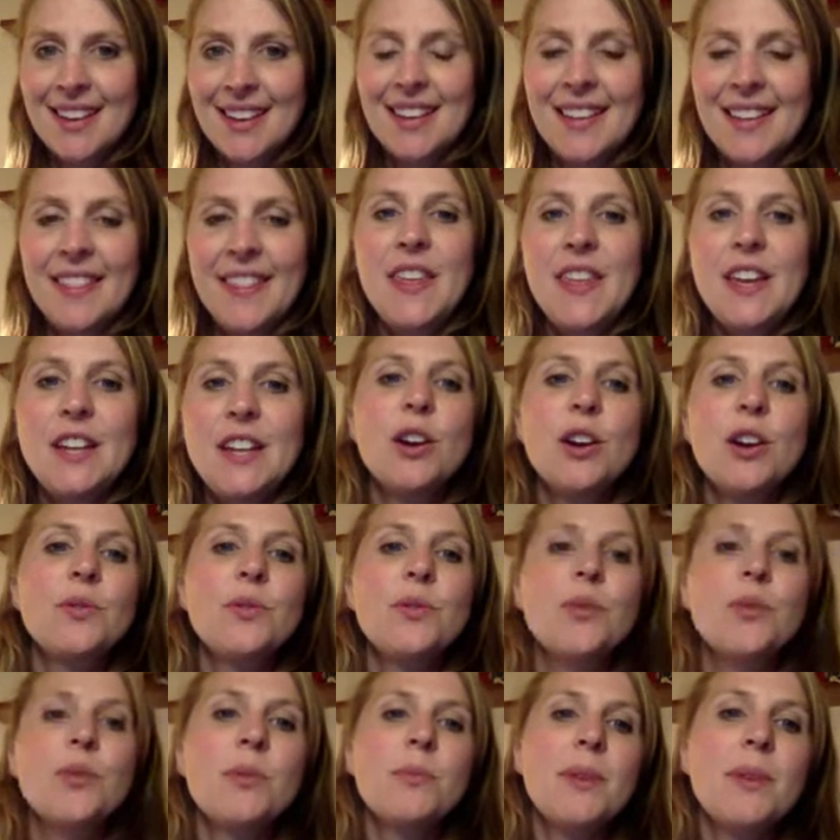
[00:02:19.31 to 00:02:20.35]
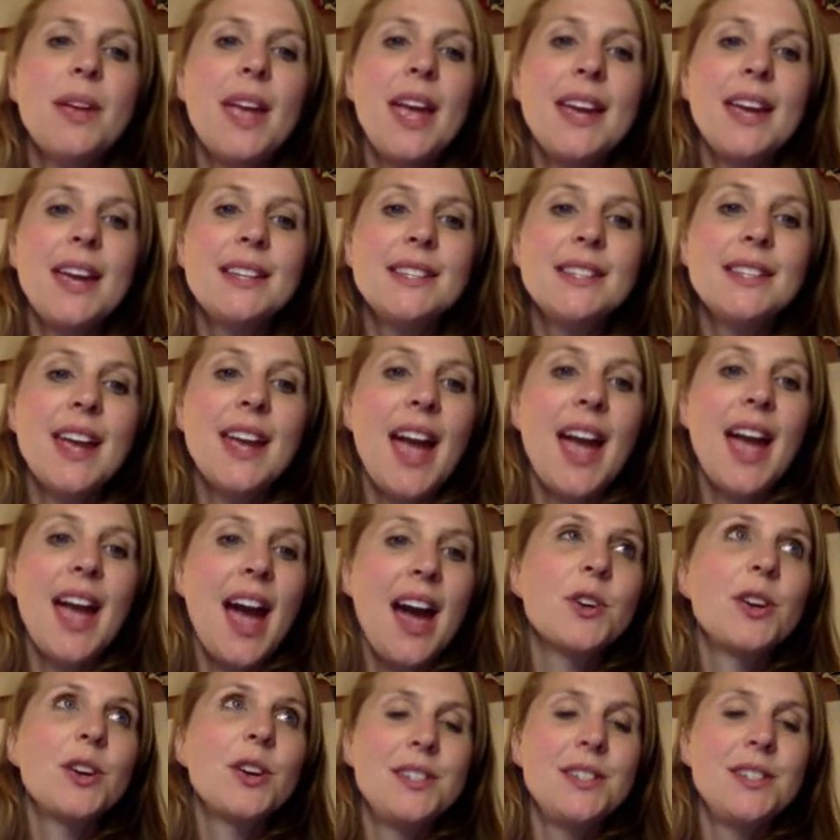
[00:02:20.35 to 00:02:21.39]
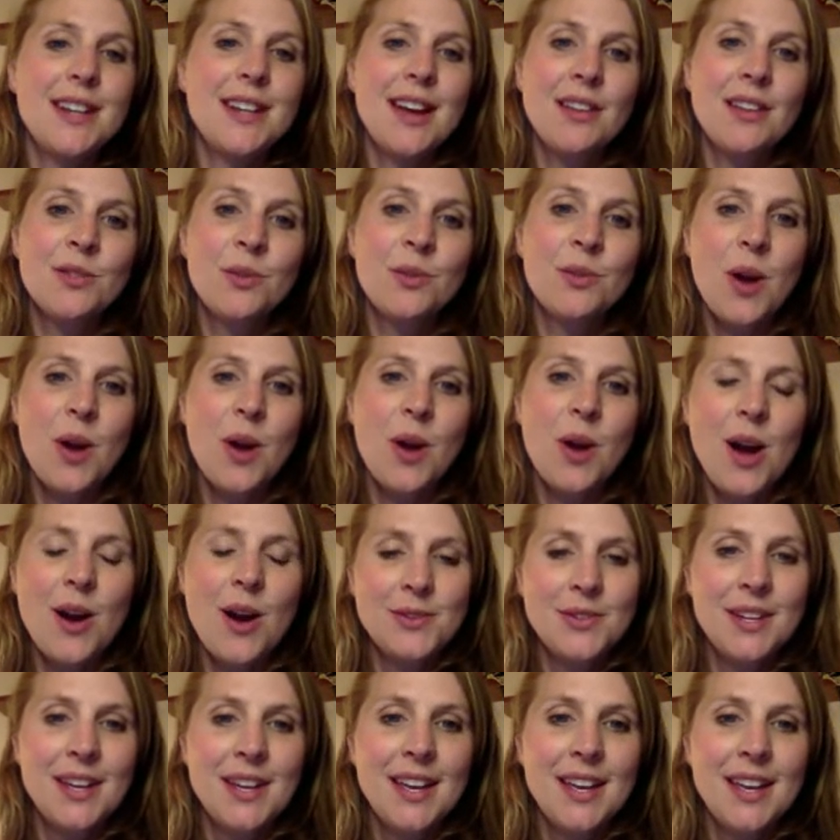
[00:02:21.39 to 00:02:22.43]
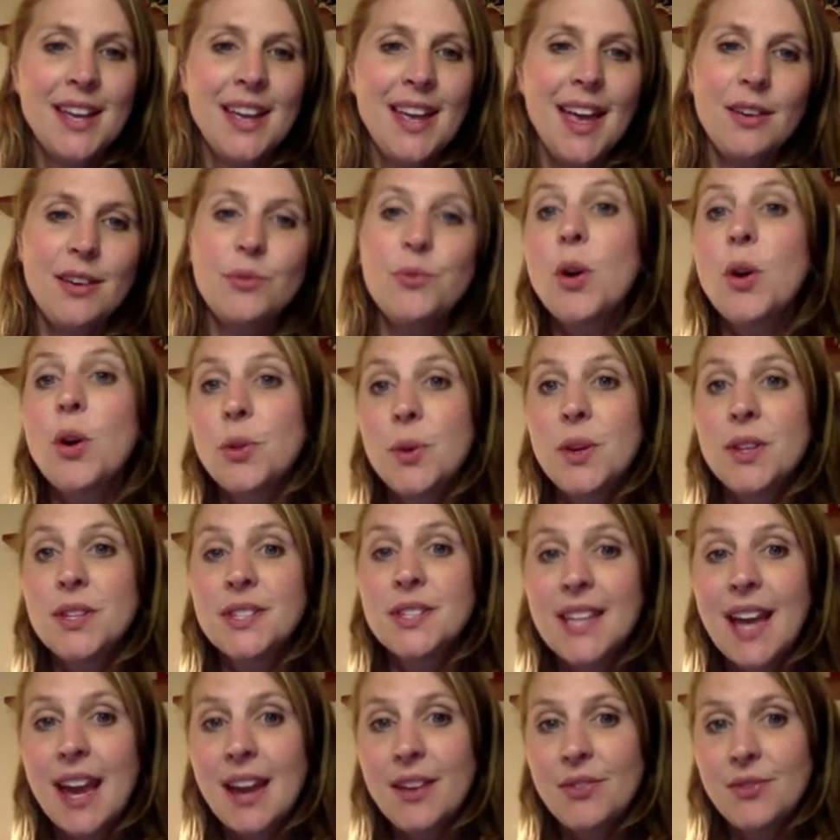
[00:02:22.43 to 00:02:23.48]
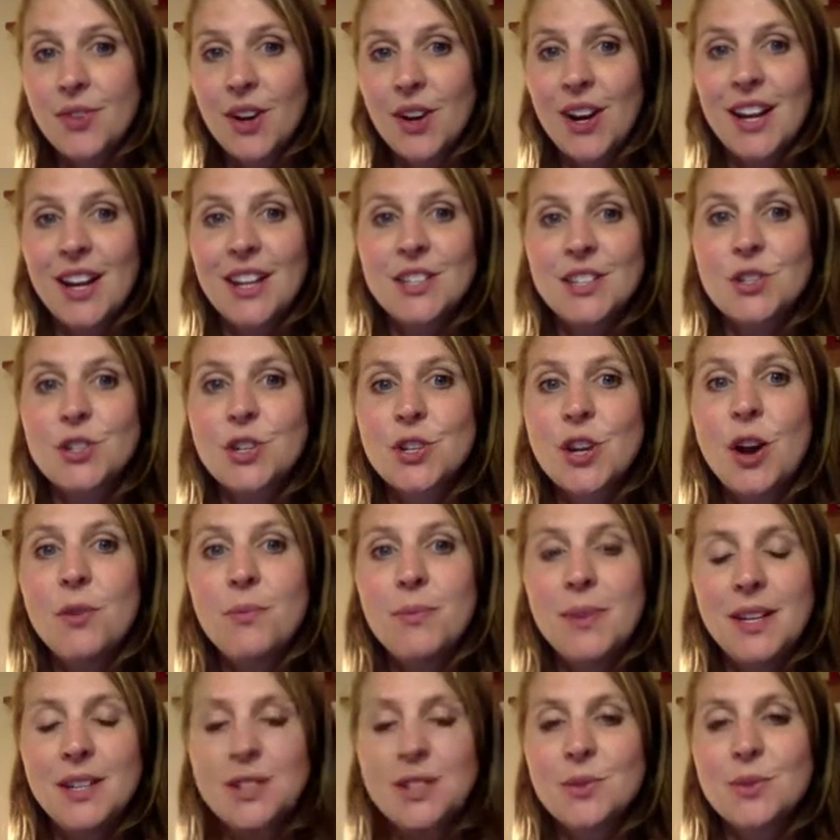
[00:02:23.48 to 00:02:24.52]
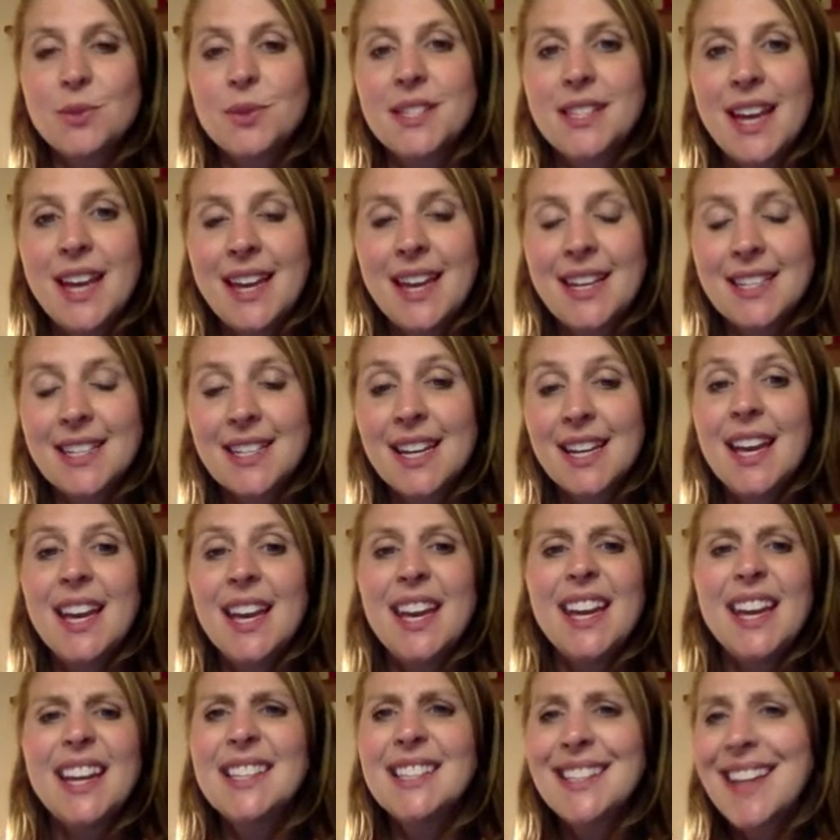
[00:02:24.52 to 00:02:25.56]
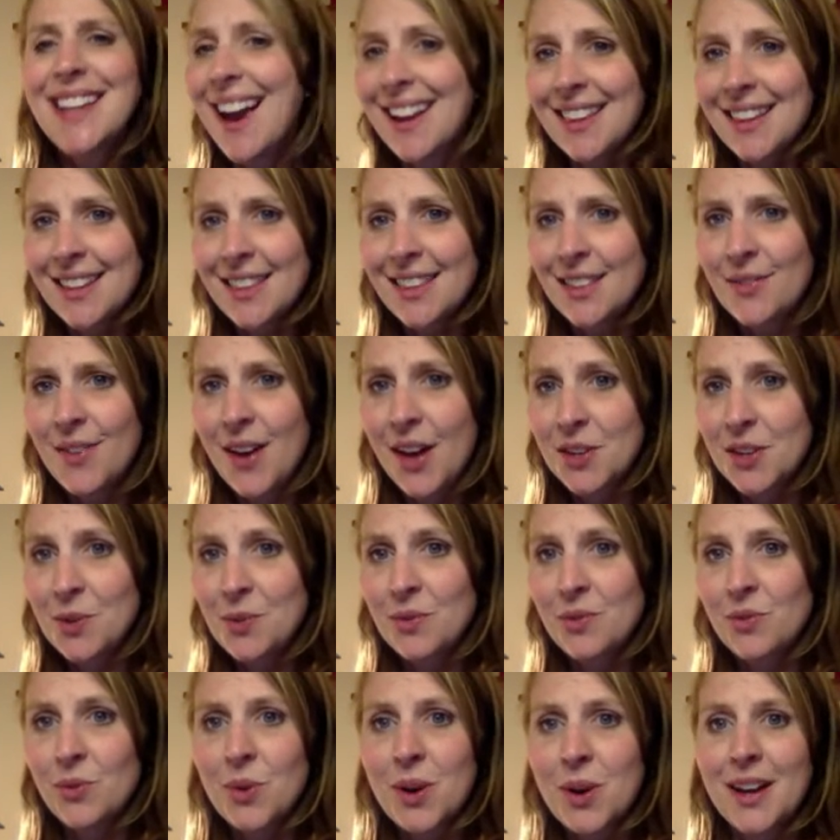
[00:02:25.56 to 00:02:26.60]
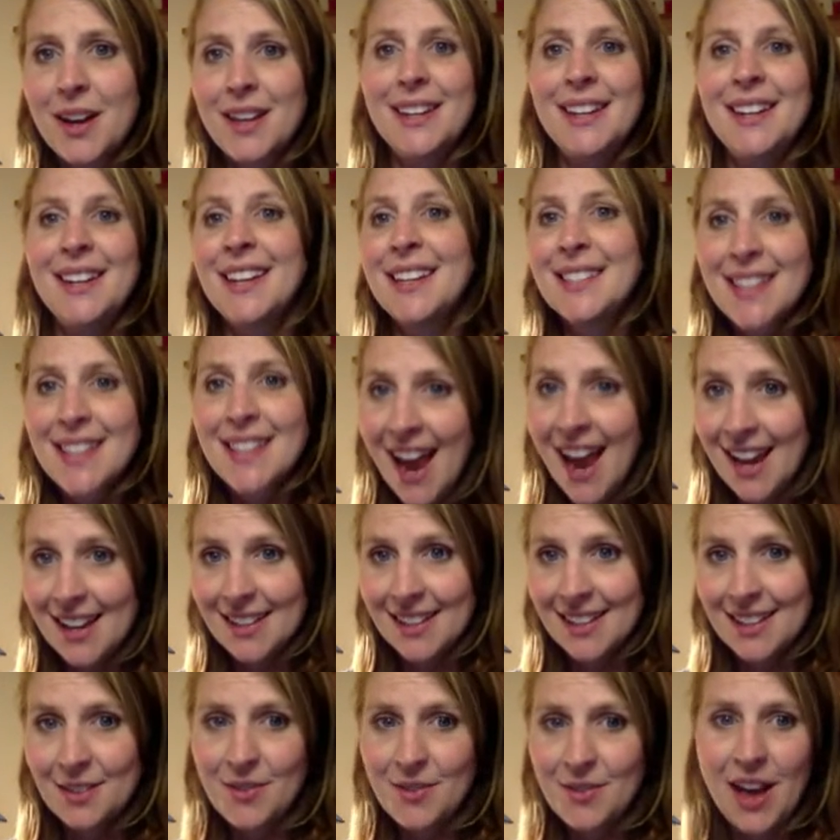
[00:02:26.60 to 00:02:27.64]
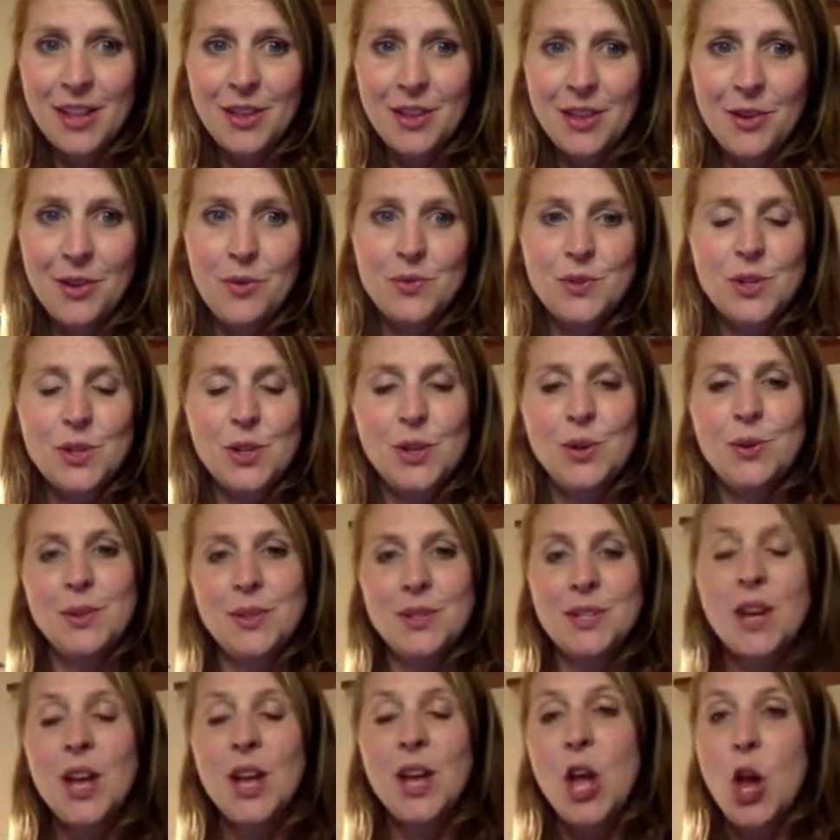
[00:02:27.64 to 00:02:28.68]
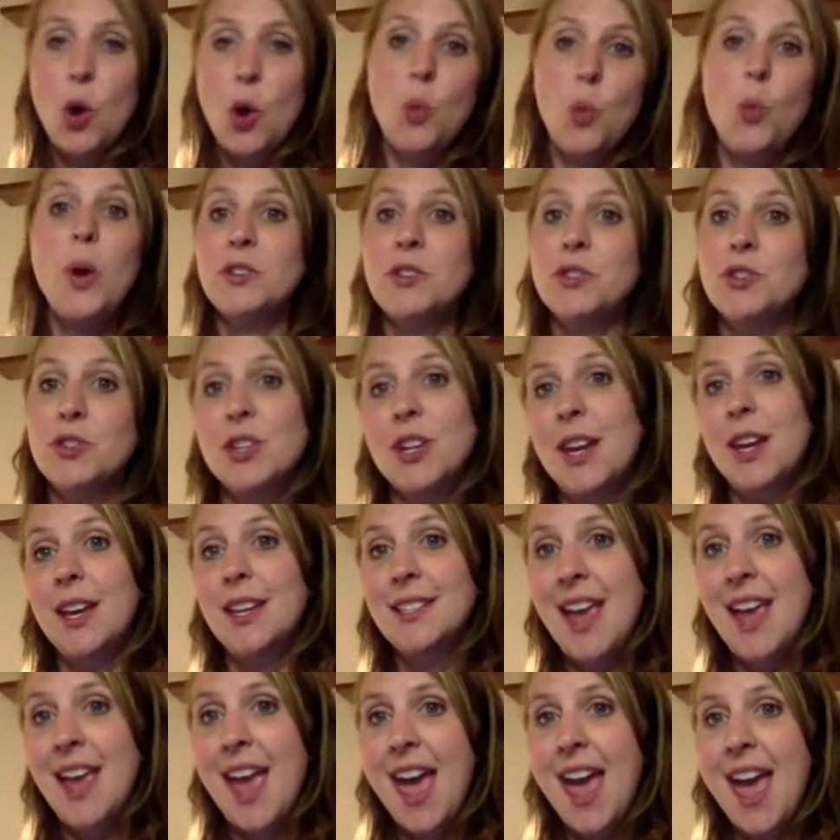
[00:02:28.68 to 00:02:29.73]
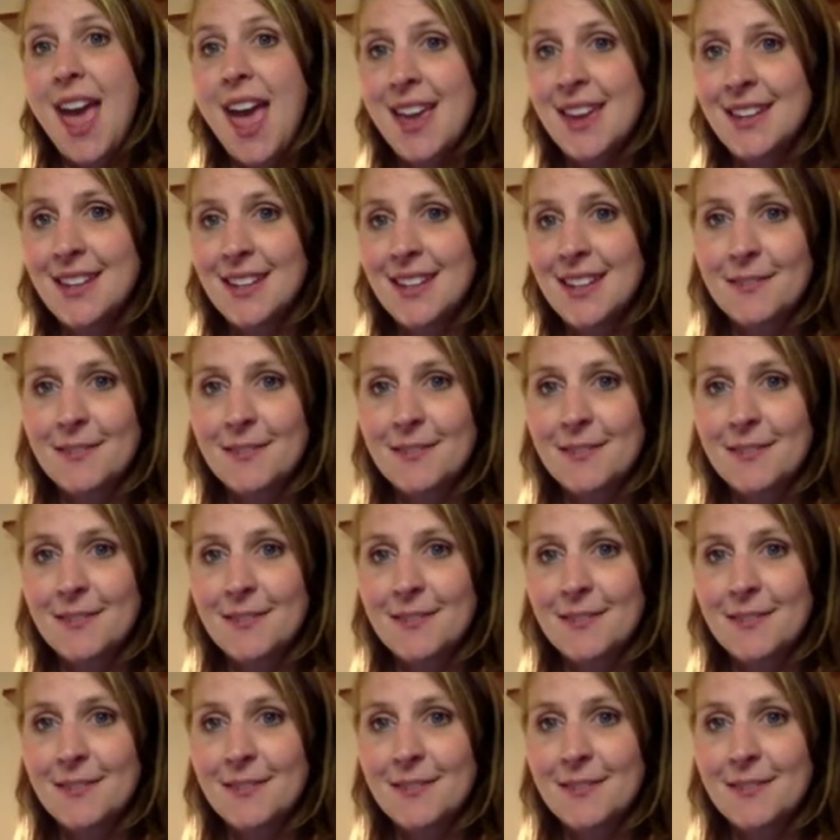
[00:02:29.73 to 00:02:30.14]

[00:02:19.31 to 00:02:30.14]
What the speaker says: That they turn from gazing after and down the road, and forthwith cipher and show me to a cent exactly the value of one and exactly the value of two, and which is ahead.